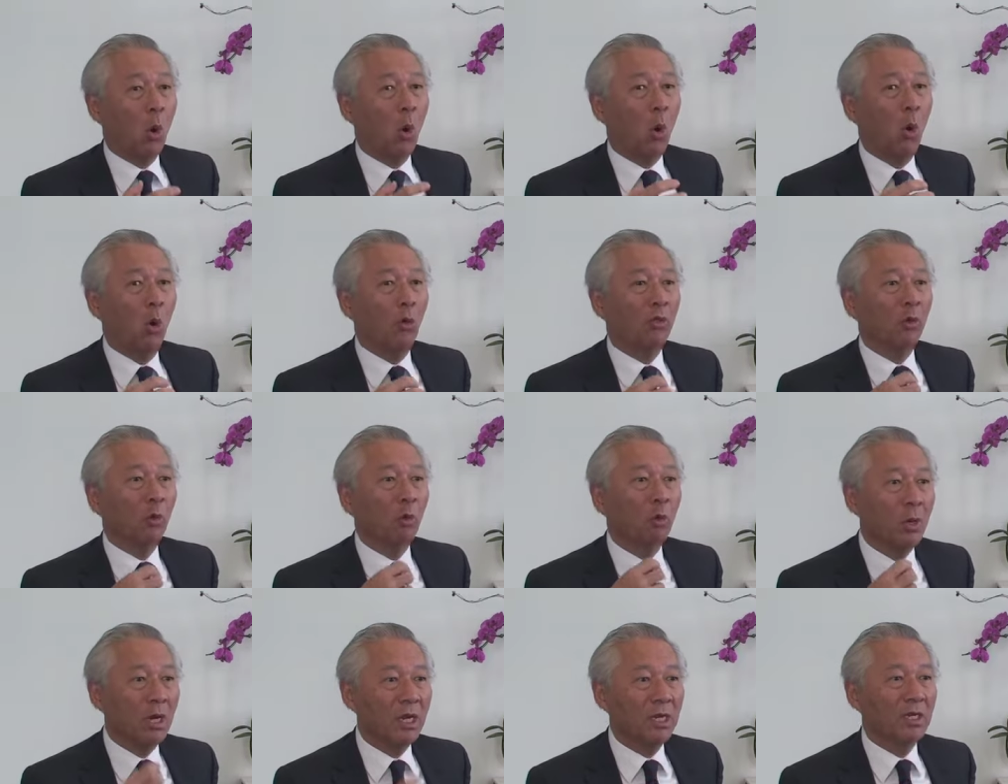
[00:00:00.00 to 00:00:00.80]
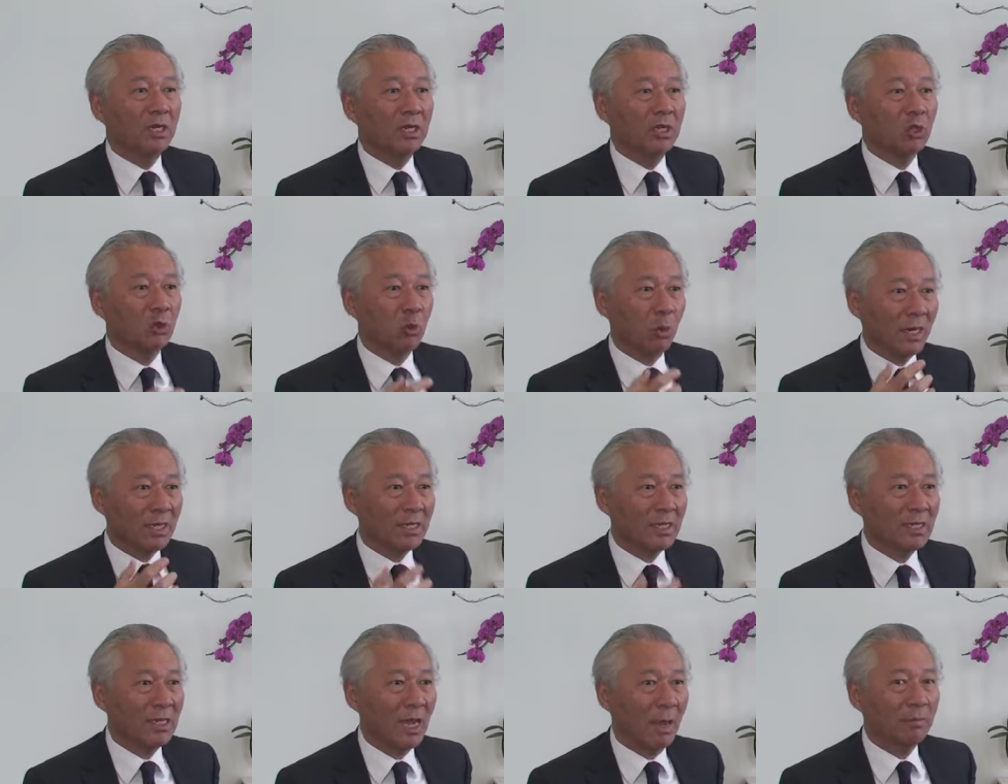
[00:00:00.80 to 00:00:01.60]
or the willingness to
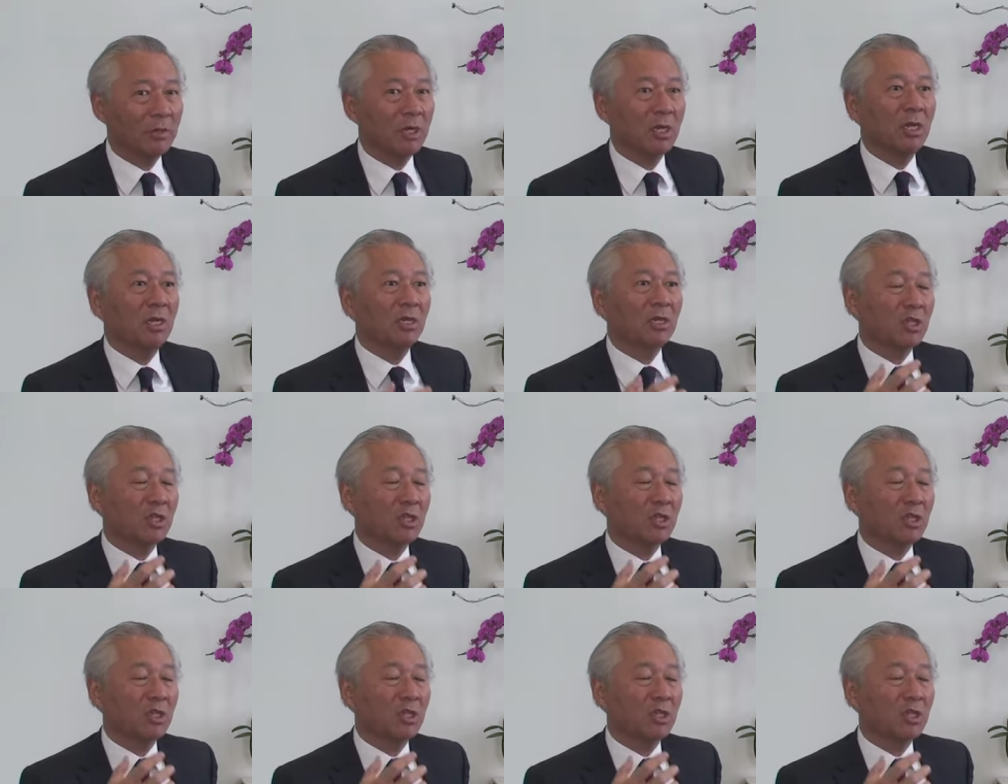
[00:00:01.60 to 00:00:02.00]
accept